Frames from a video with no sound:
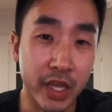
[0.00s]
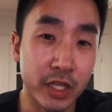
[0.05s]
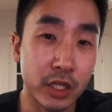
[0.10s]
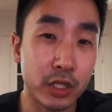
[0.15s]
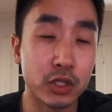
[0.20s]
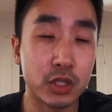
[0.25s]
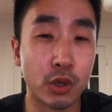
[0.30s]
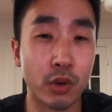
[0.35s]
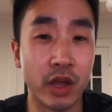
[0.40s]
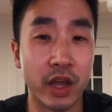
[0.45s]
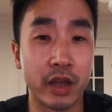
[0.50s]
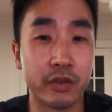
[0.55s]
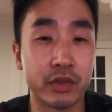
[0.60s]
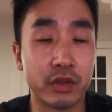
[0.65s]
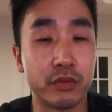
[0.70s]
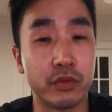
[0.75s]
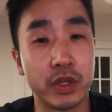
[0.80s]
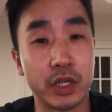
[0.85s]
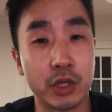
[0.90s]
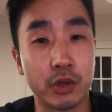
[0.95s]
and you don't have
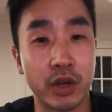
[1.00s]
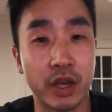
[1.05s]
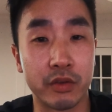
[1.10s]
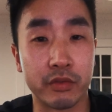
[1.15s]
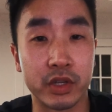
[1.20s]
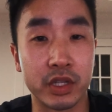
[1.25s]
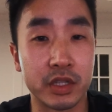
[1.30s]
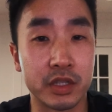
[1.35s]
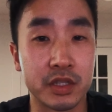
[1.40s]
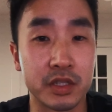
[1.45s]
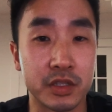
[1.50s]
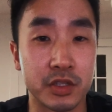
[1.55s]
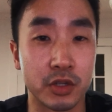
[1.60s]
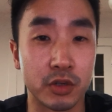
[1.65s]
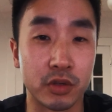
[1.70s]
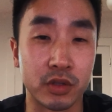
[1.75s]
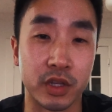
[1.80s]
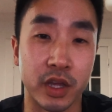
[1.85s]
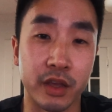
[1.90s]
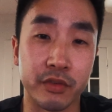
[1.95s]
the video evidence,
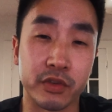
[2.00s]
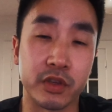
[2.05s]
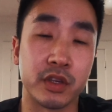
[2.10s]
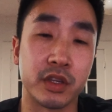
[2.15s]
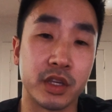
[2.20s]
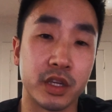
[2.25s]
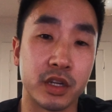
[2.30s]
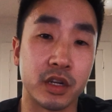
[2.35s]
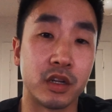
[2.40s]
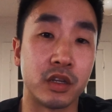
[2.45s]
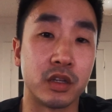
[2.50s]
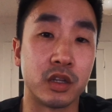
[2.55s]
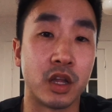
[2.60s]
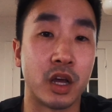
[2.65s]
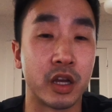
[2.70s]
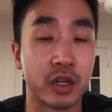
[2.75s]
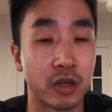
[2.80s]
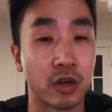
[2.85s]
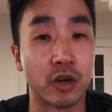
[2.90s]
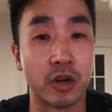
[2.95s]
your life can get a
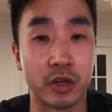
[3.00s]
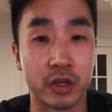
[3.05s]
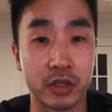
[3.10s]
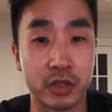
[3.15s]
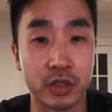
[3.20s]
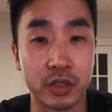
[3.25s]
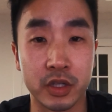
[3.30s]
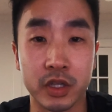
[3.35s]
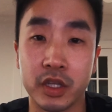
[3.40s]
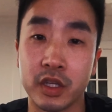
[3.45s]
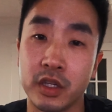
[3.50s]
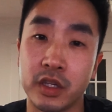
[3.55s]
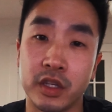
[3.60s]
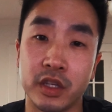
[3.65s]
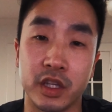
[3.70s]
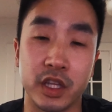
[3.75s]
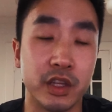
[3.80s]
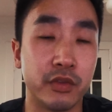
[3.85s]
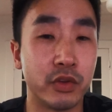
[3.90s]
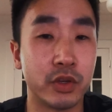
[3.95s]
lot harder.
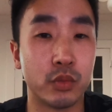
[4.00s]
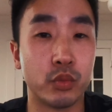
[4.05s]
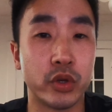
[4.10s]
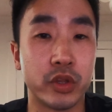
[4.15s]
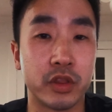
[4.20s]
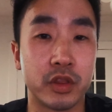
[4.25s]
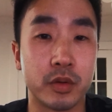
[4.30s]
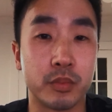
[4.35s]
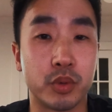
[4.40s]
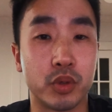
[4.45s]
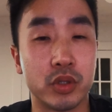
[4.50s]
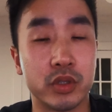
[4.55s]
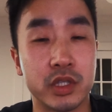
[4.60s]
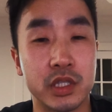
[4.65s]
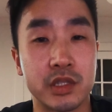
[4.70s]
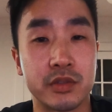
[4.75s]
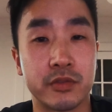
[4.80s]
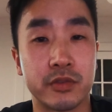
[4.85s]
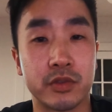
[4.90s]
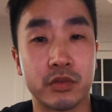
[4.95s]
Even with the
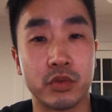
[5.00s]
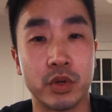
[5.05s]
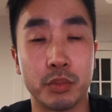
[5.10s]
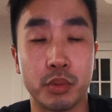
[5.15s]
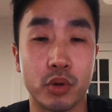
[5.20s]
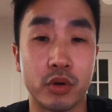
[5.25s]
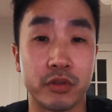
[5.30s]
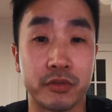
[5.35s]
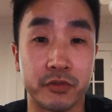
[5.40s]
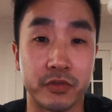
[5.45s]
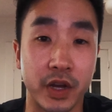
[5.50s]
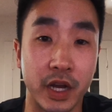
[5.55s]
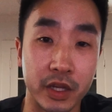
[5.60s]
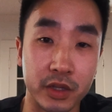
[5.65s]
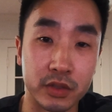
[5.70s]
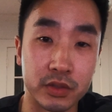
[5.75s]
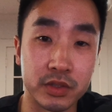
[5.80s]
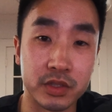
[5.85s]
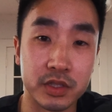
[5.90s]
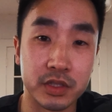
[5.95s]
police report
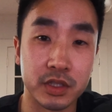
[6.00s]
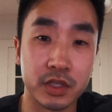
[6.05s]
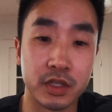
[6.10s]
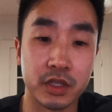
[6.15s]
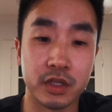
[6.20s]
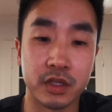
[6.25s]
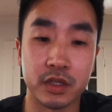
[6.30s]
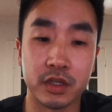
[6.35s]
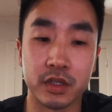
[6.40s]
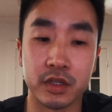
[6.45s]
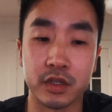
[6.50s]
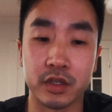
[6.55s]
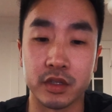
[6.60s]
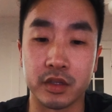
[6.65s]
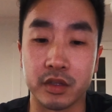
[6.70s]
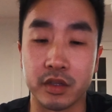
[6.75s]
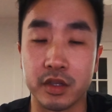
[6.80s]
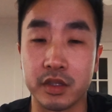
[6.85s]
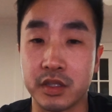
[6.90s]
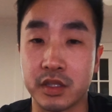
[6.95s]
filed,
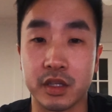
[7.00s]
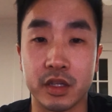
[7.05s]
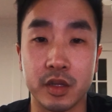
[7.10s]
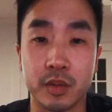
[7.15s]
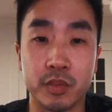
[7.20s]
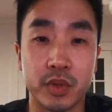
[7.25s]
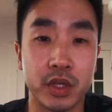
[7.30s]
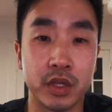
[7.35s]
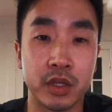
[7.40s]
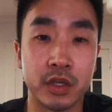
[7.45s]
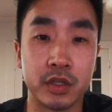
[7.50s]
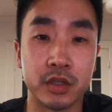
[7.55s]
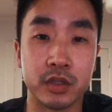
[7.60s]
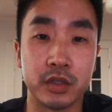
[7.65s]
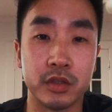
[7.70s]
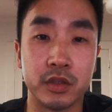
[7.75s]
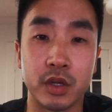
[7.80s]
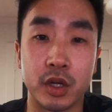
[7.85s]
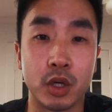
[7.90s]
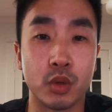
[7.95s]
it's gonna
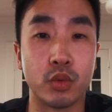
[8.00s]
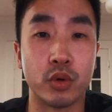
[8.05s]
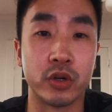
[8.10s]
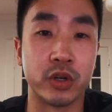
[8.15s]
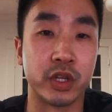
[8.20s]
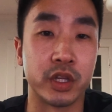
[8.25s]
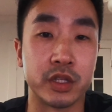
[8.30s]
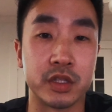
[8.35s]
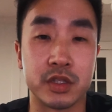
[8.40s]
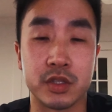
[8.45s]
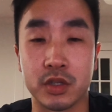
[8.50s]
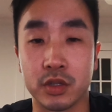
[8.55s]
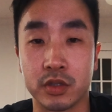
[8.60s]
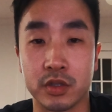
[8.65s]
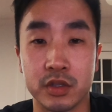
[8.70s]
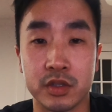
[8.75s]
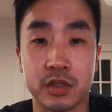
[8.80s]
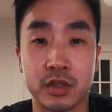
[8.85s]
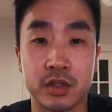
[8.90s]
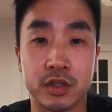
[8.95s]
be their word against
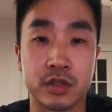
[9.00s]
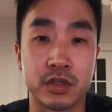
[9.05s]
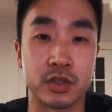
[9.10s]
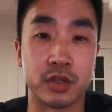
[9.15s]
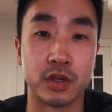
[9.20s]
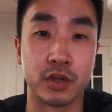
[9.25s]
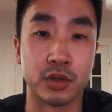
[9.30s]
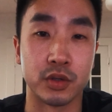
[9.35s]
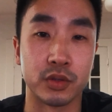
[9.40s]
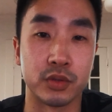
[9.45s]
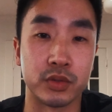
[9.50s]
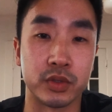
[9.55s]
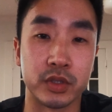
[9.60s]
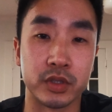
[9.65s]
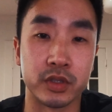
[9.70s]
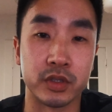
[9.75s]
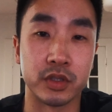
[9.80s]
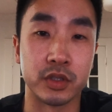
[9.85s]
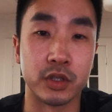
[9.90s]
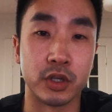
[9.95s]
yours. So,
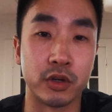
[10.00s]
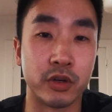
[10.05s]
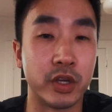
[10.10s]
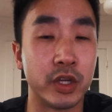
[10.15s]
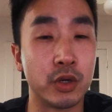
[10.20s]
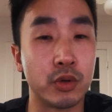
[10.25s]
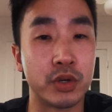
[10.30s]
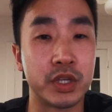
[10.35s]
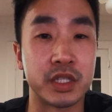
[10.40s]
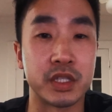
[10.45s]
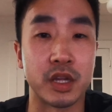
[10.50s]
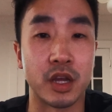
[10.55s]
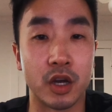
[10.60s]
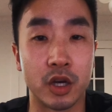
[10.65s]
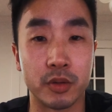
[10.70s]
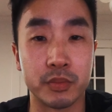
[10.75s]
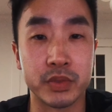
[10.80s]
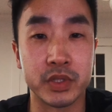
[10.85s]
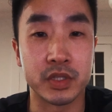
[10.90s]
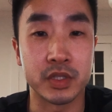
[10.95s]
you know, it always
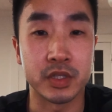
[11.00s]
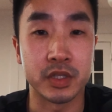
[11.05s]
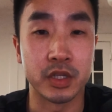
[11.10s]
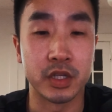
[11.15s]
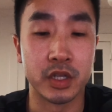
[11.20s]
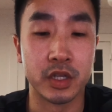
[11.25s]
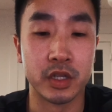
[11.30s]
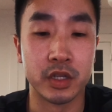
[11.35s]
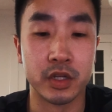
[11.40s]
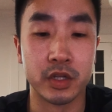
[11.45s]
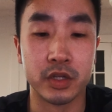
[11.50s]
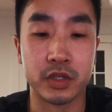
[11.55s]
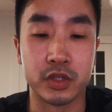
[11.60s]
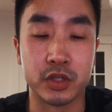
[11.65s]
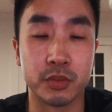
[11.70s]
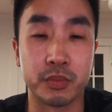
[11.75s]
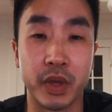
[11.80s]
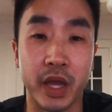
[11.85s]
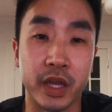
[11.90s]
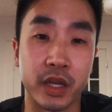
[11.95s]
helps
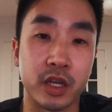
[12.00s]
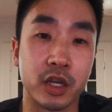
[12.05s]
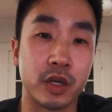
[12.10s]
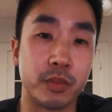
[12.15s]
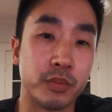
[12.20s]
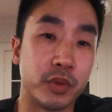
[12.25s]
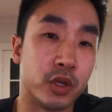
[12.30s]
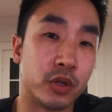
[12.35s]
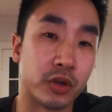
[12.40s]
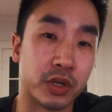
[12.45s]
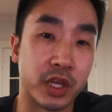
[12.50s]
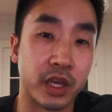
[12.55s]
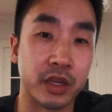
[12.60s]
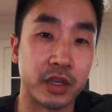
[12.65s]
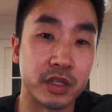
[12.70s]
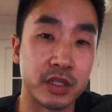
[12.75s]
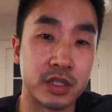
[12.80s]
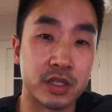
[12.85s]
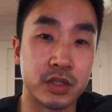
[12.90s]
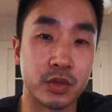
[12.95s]
to back up your
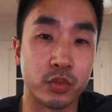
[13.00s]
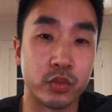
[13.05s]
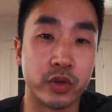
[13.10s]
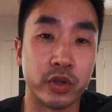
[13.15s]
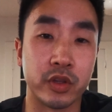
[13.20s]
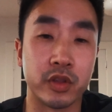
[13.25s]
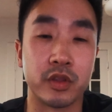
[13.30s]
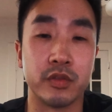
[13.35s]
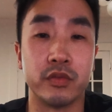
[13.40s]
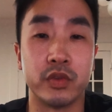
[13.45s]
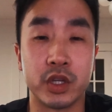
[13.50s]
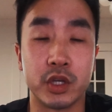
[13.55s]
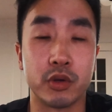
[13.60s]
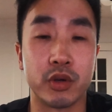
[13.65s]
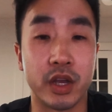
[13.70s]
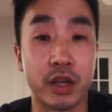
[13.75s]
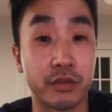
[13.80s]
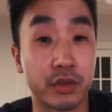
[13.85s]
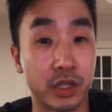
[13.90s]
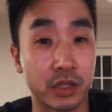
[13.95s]
case with
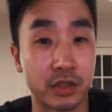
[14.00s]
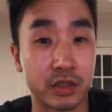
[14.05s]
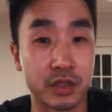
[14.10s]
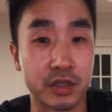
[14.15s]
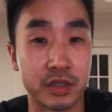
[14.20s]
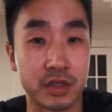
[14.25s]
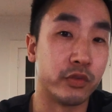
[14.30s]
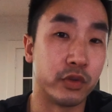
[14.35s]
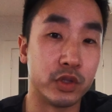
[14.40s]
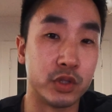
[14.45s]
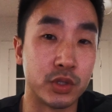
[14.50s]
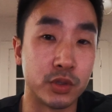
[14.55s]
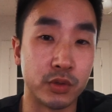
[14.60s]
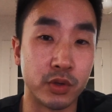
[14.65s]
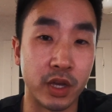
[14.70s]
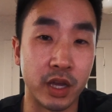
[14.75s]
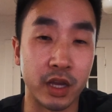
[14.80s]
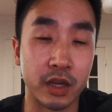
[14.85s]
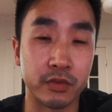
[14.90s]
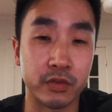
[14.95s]
video evidence. If you
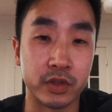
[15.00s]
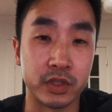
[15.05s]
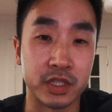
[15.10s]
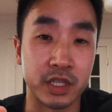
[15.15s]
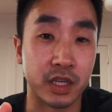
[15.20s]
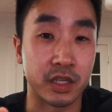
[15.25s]
do have a